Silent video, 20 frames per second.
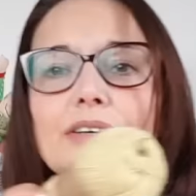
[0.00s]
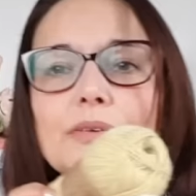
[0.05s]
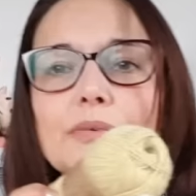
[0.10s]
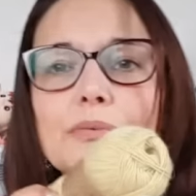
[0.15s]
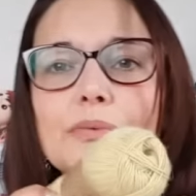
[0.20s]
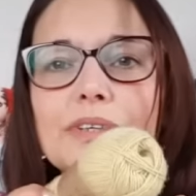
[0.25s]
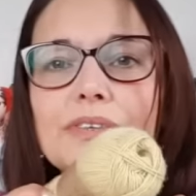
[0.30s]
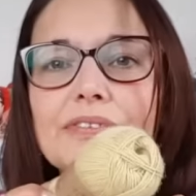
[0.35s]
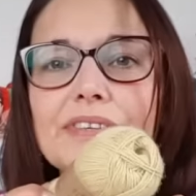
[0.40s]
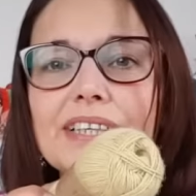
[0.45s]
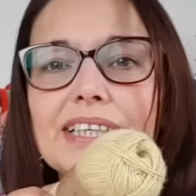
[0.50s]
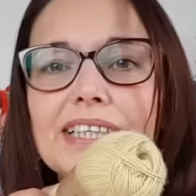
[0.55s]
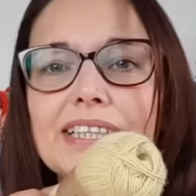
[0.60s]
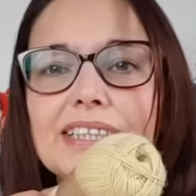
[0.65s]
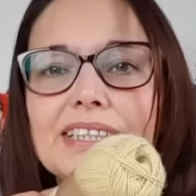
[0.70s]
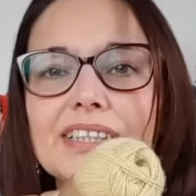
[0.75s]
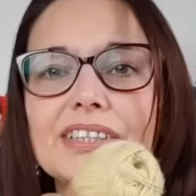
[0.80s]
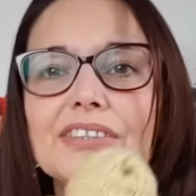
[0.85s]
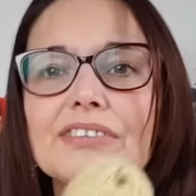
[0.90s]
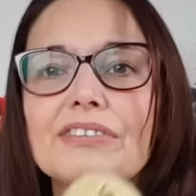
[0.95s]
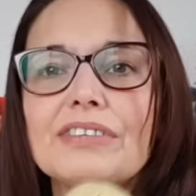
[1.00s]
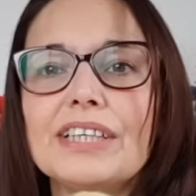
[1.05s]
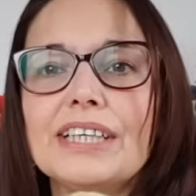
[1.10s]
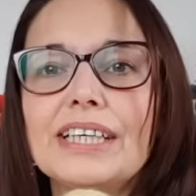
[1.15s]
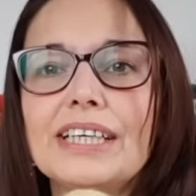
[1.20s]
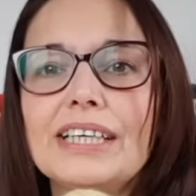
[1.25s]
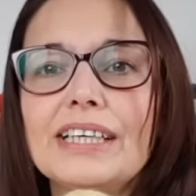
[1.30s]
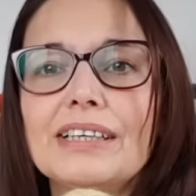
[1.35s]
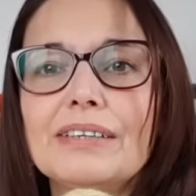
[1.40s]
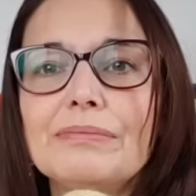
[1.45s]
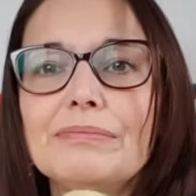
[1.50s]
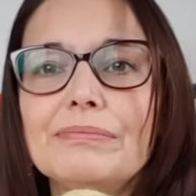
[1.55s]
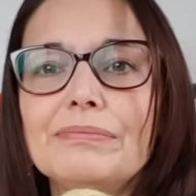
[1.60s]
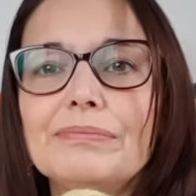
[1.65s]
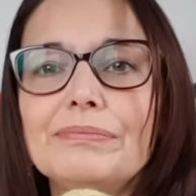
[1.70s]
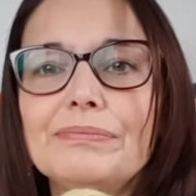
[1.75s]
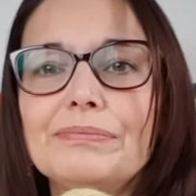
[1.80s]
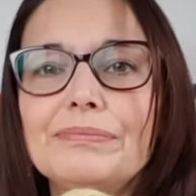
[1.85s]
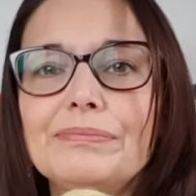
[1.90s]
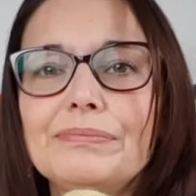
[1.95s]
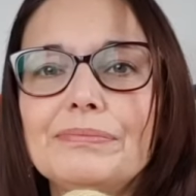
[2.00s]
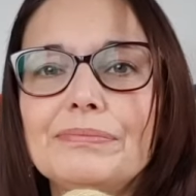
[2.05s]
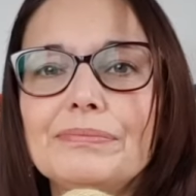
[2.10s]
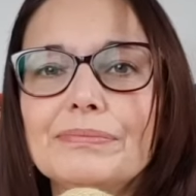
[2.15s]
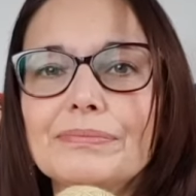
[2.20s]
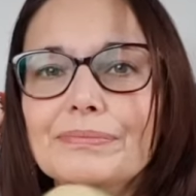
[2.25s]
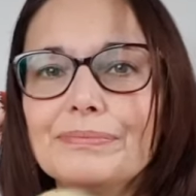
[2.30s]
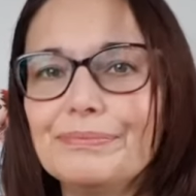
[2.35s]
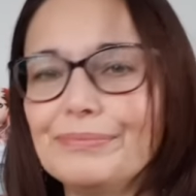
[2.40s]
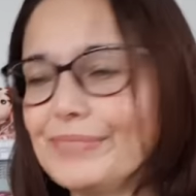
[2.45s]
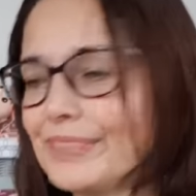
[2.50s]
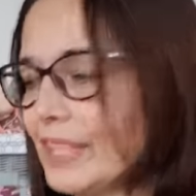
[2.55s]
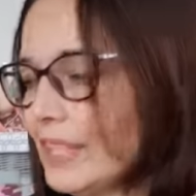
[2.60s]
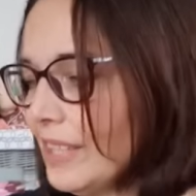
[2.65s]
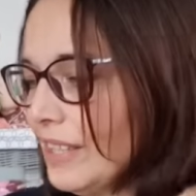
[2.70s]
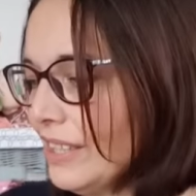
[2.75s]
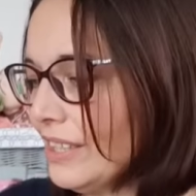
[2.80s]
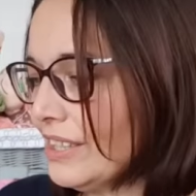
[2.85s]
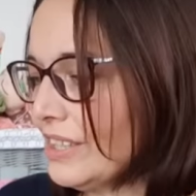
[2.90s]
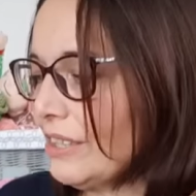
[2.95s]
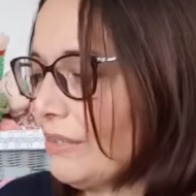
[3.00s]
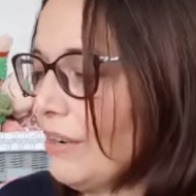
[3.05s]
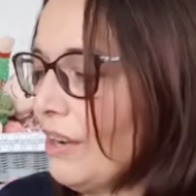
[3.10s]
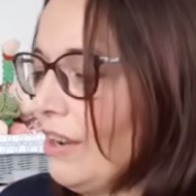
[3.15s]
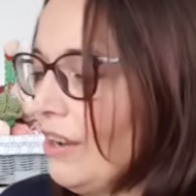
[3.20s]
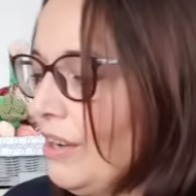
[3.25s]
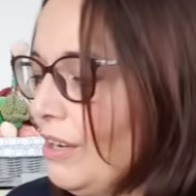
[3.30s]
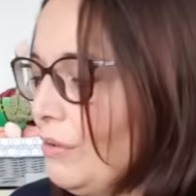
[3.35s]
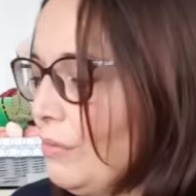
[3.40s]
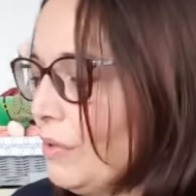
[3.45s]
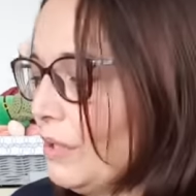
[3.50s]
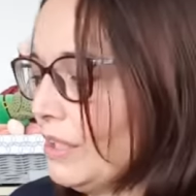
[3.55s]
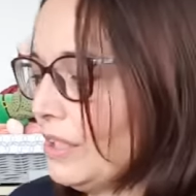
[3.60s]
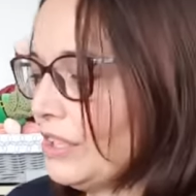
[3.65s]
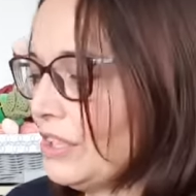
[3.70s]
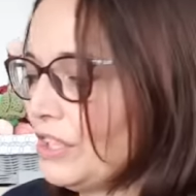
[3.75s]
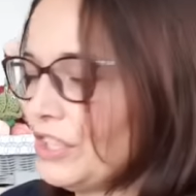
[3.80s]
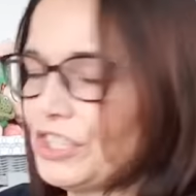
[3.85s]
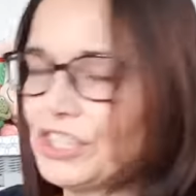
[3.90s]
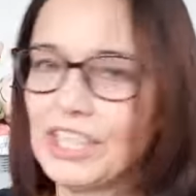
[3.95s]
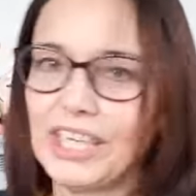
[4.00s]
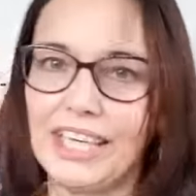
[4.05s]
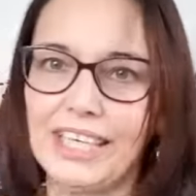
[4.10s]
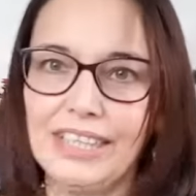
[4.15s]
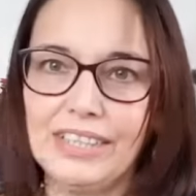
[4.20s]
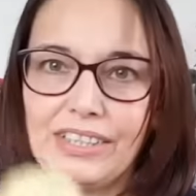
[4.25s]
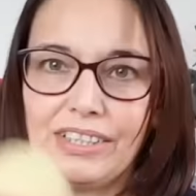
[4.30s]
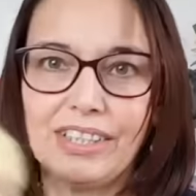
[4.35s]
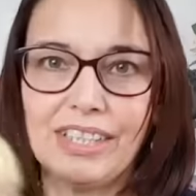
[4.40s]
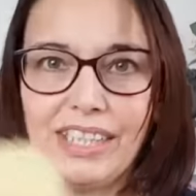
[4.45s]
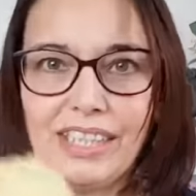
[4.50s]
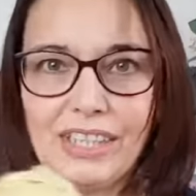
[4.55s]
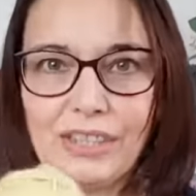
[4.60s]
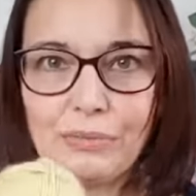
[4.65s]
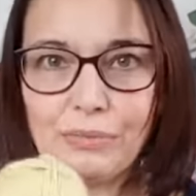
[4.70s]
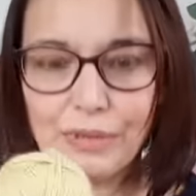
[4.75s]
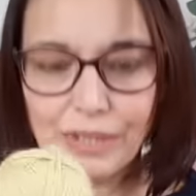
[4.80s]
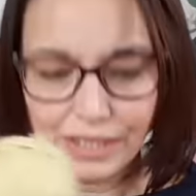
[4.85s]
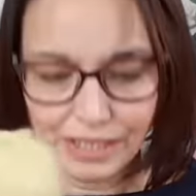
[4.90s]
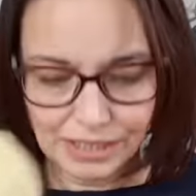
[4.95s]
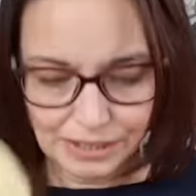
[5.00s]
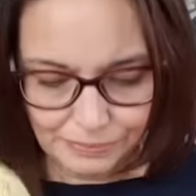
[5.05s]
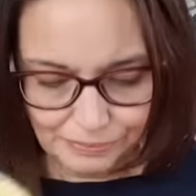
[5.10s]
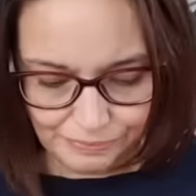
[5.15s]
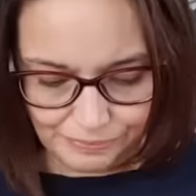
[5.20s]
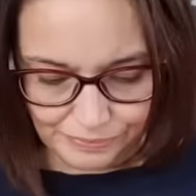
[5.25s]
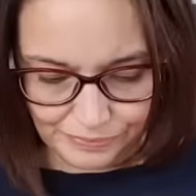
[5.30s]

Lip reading: with these three. So I want to change this one